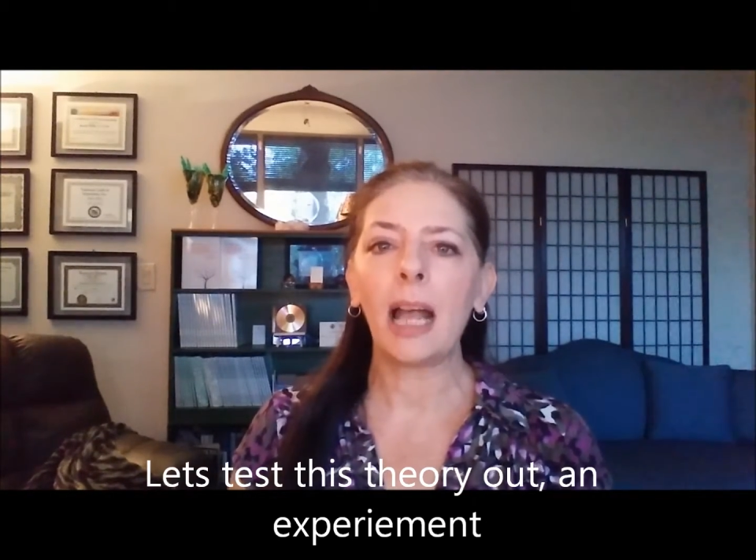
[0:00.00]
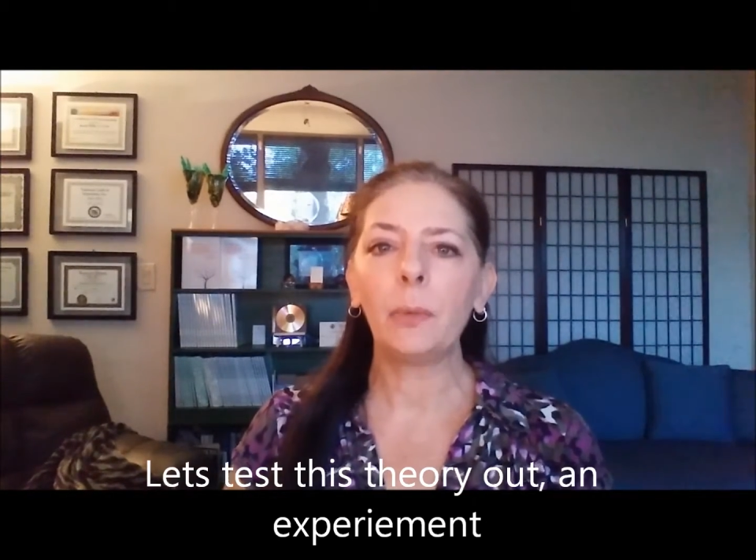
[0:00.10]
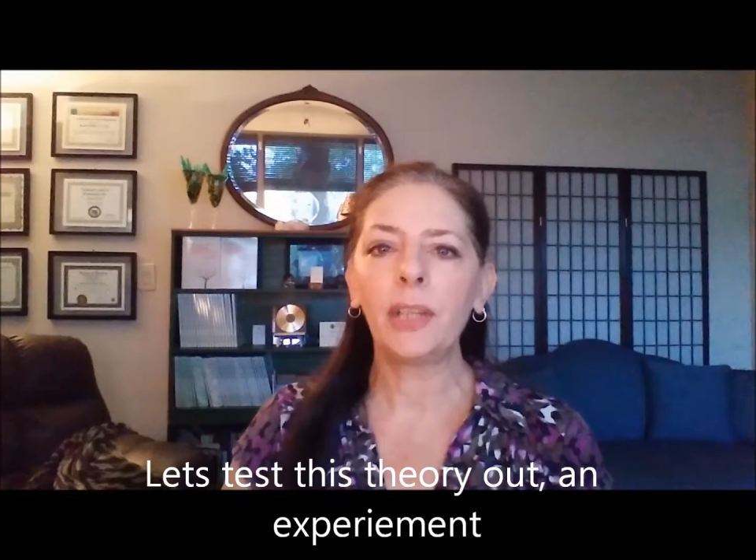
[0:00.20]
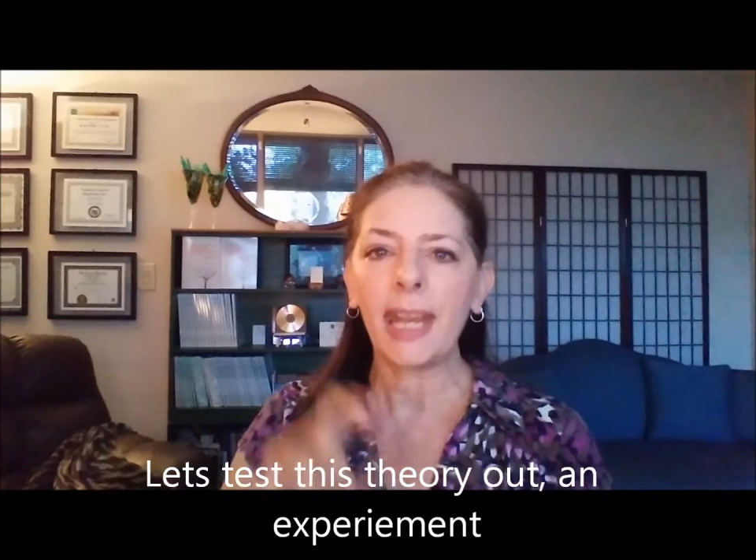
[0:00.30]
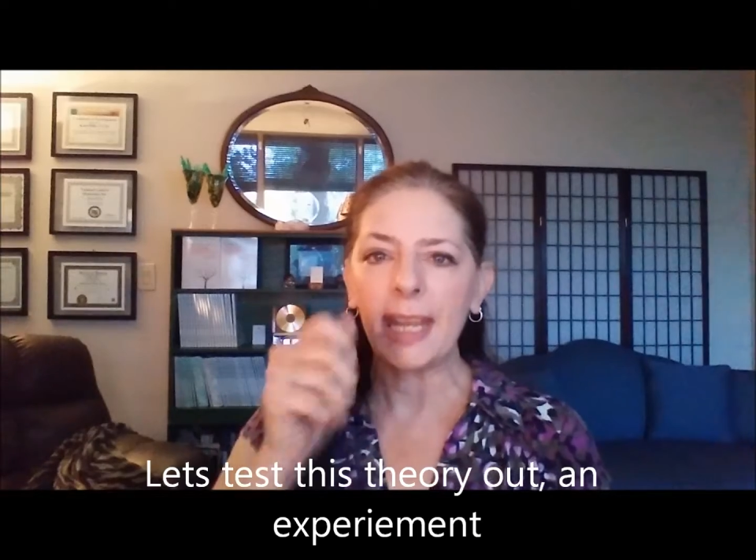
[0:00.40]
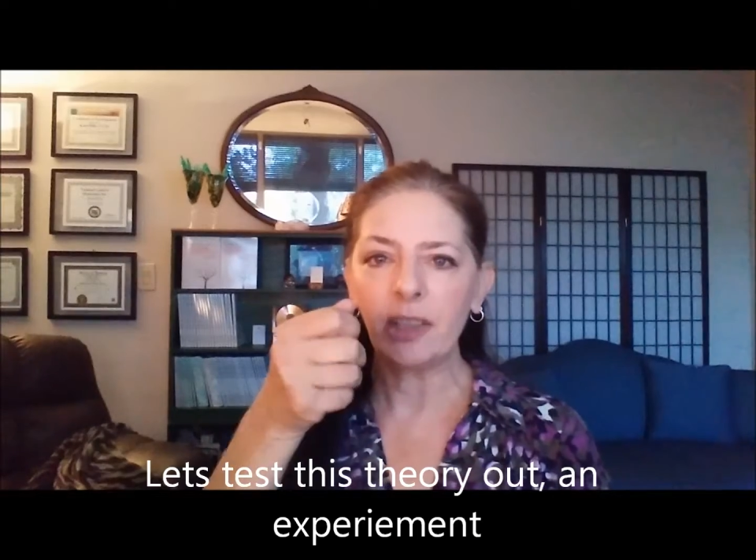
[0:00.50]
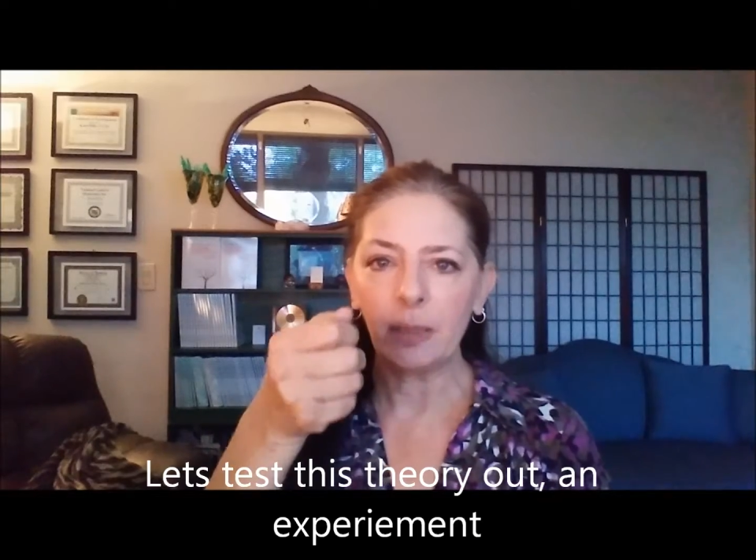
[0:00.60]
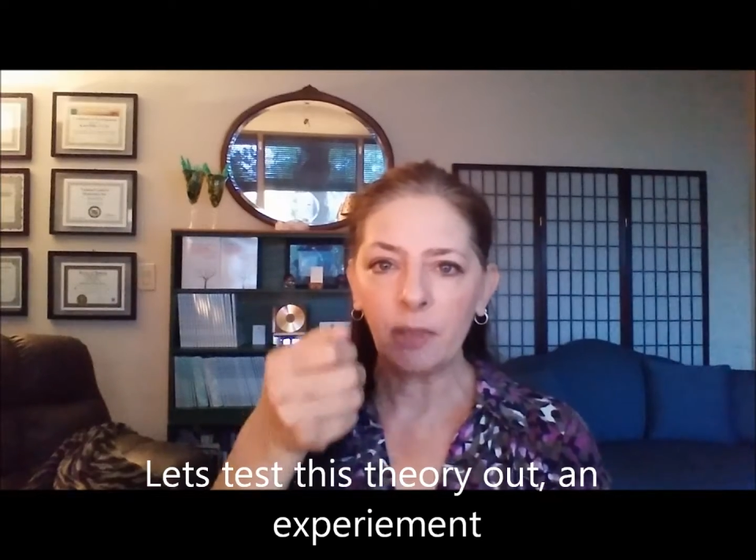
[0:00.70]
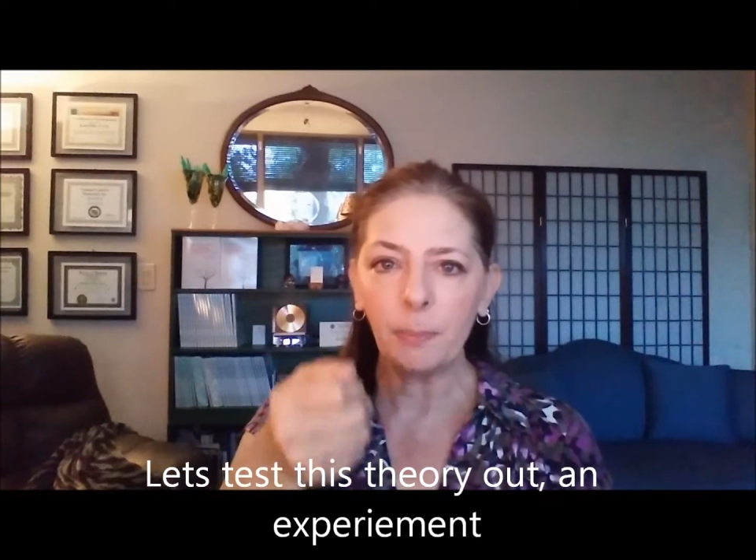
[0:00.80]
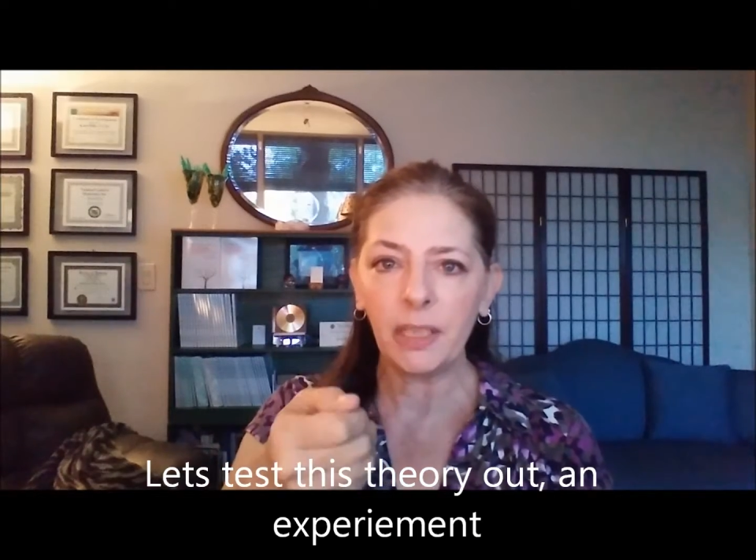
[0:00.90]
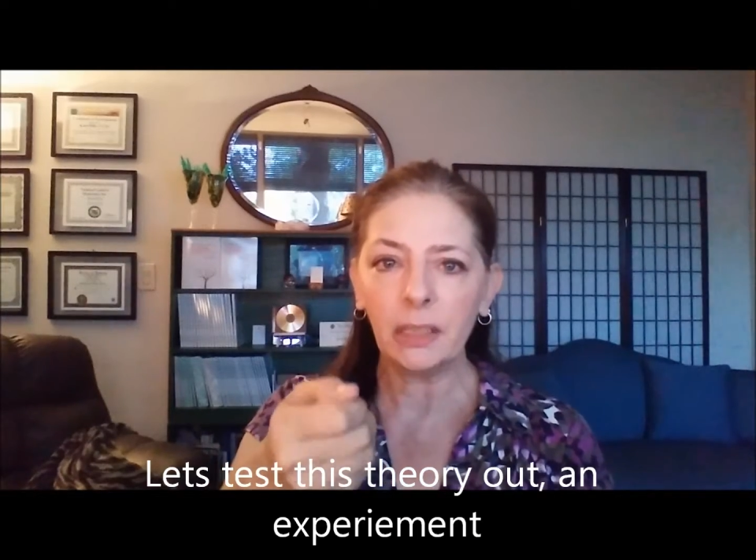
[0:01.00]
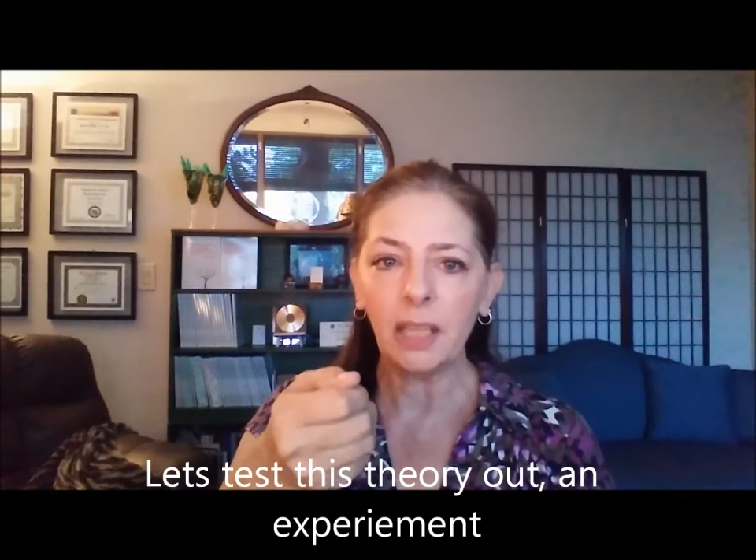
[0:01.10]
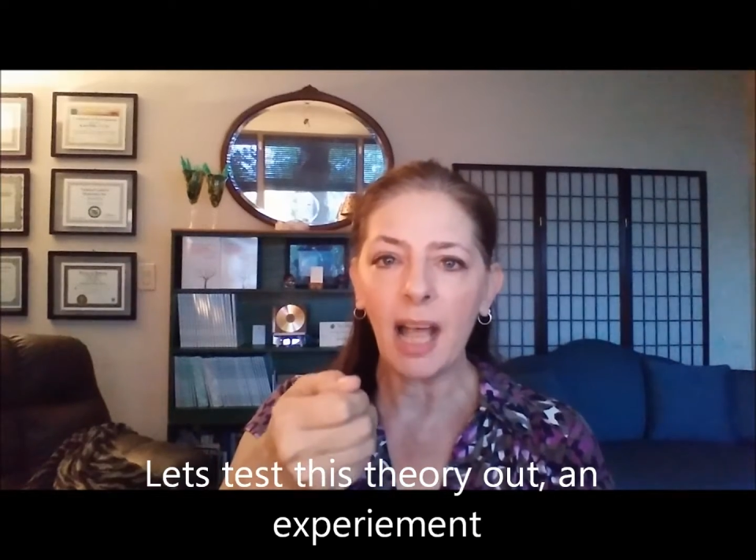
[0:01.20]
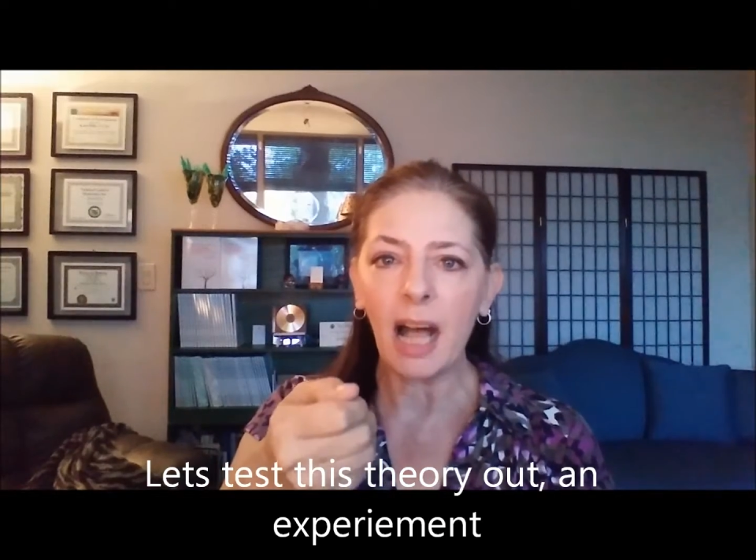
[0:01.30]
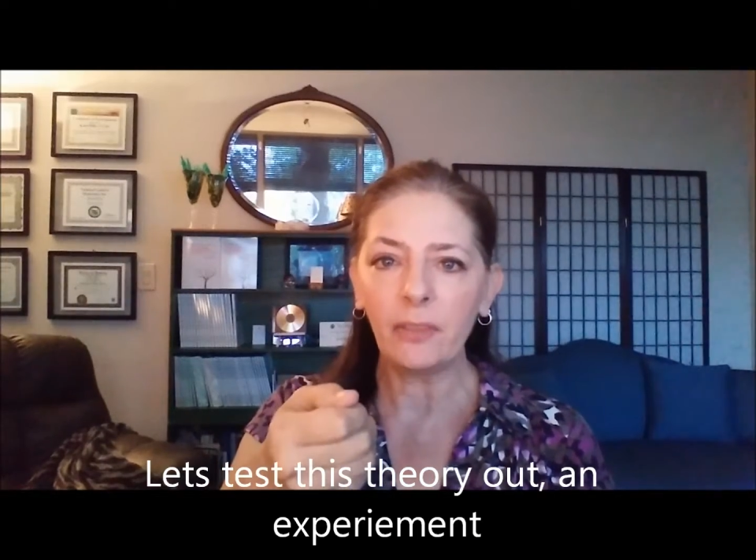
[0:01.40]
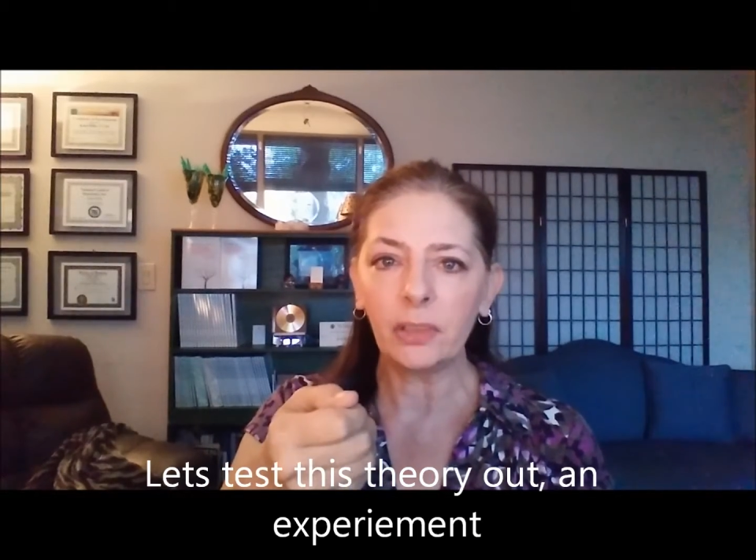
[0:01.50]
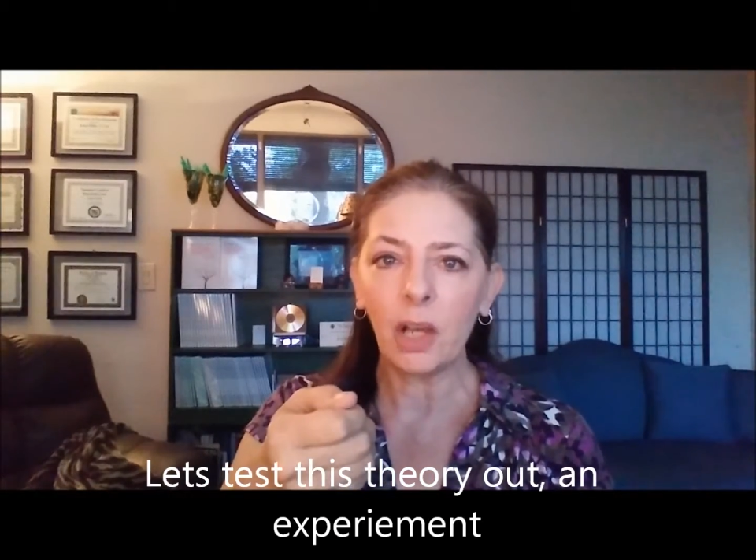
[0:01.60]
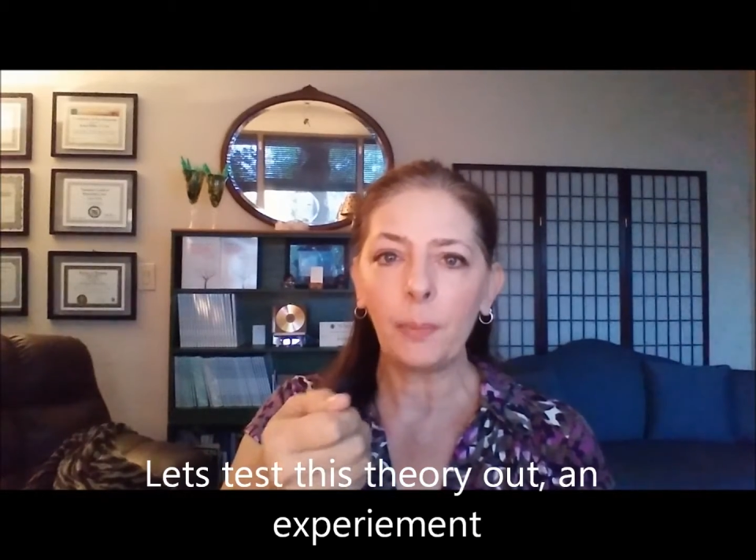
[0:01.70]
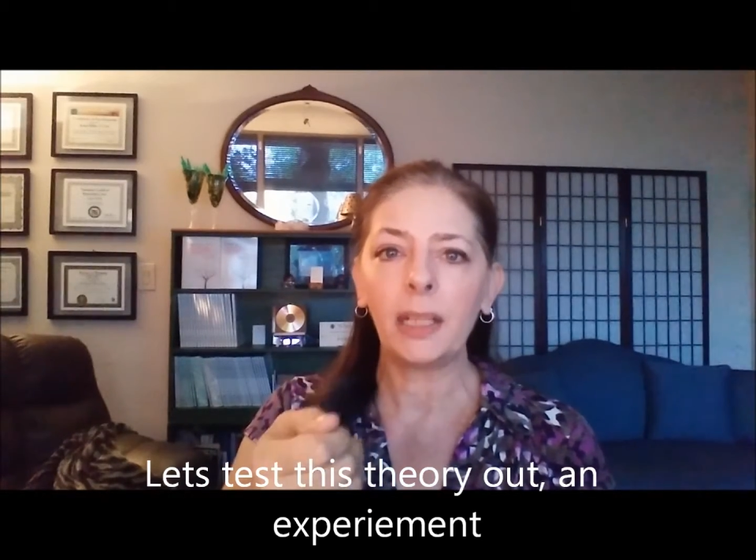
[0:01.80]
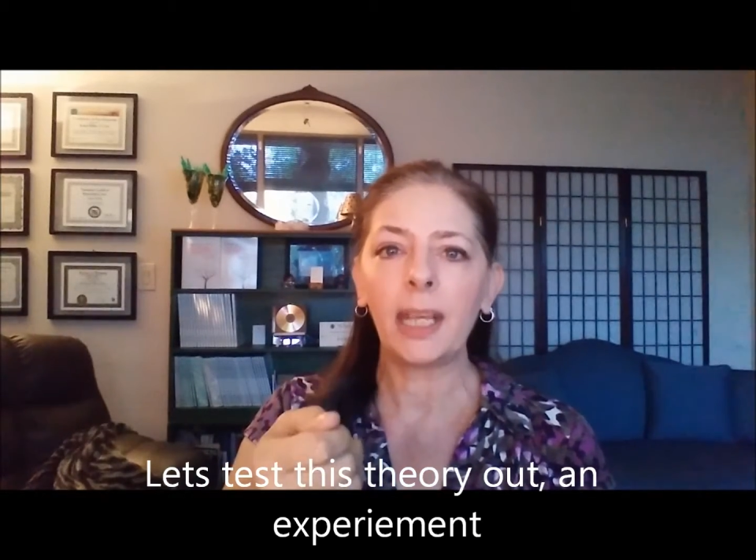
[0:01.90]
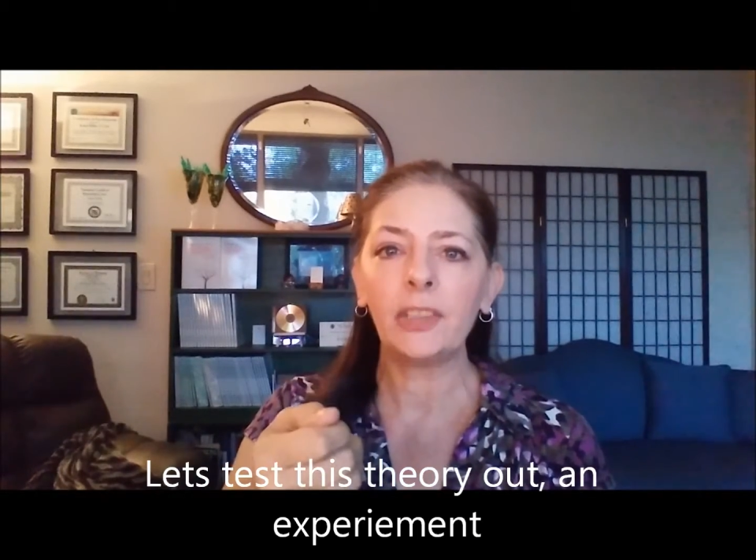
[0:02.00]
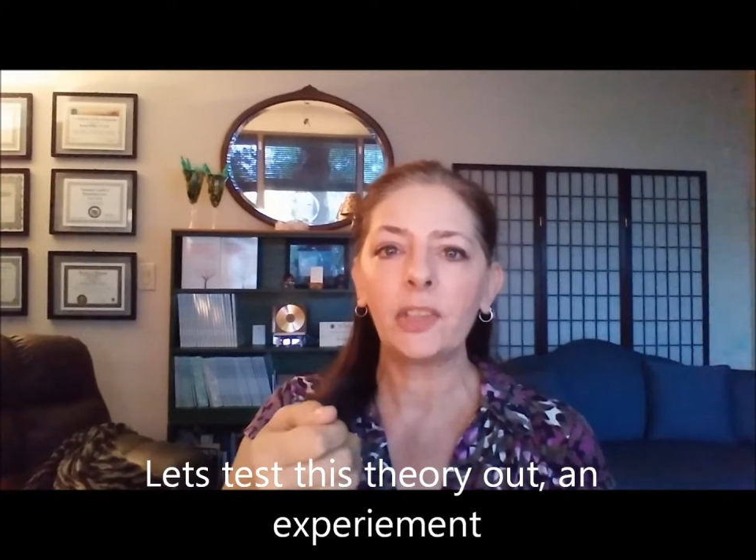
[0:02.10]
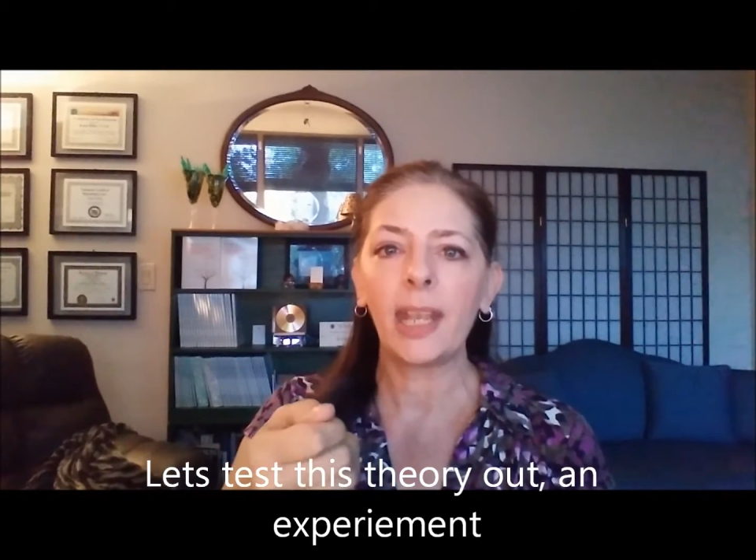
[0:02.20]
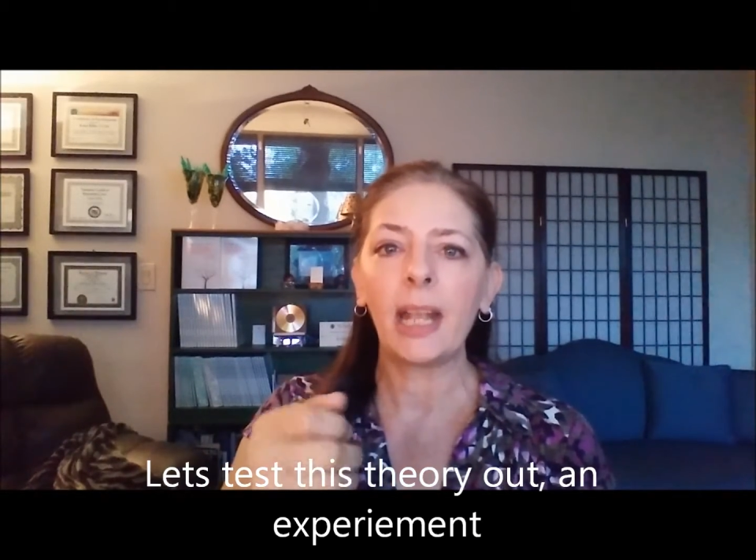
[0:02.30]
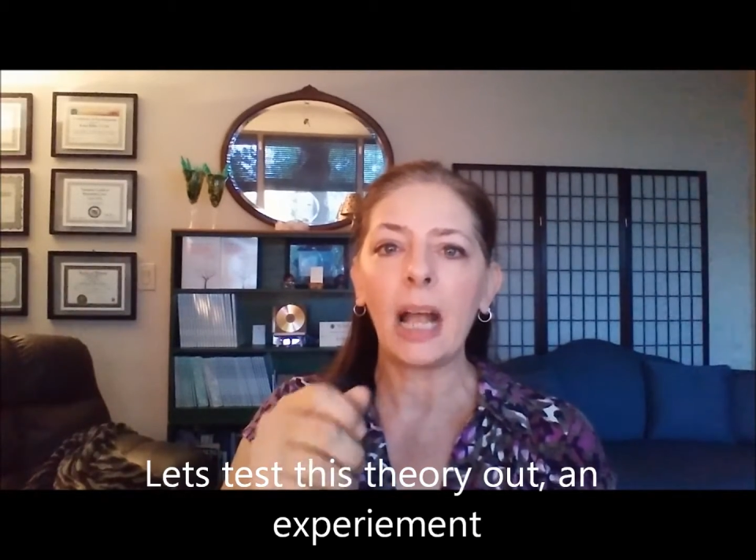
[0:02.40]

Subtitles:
I would hand him the manila envelope and I'd say,